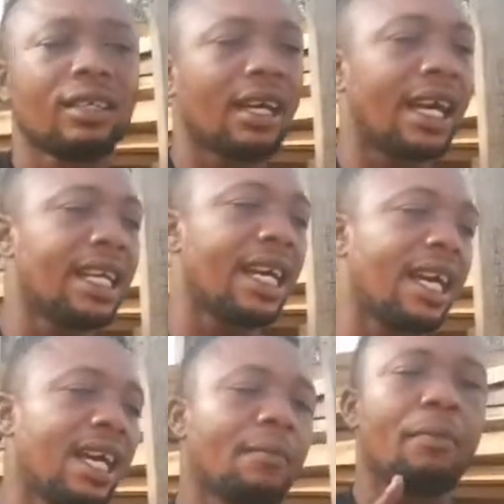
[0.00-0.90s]
And
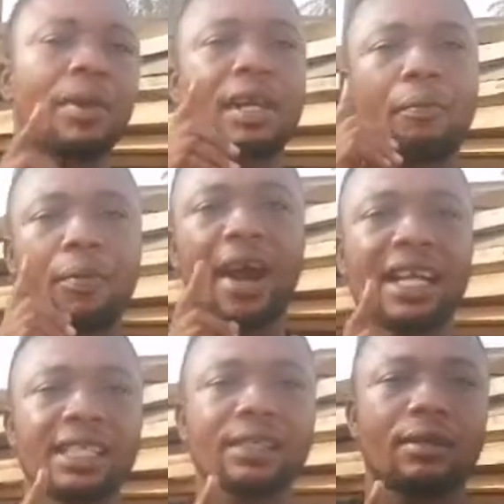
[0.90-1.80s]
the
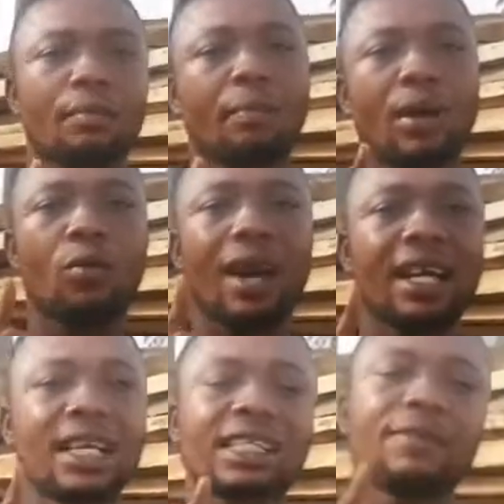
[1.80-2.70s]
price per
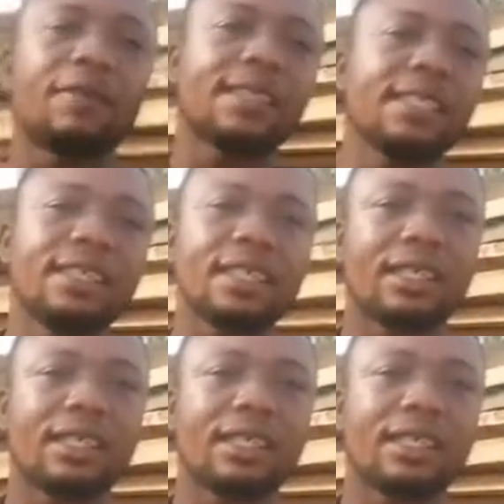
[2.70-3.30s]
one is 15 cedi.